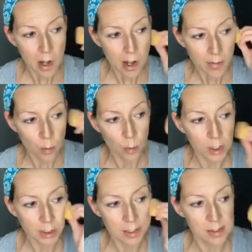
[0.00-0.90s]
And then work
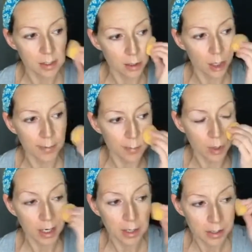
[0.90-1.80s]
this in a little bit
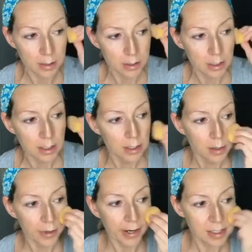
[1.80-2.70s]
more.
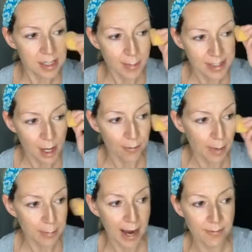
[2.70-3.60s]
There, I can see myself in my
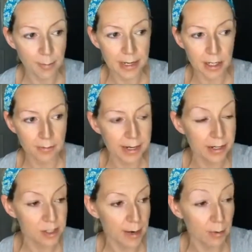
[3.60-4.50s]
mirror. I have a mirror right here
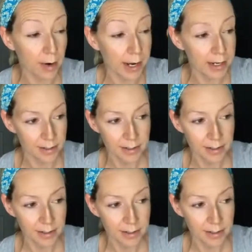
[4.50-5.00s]
to my right,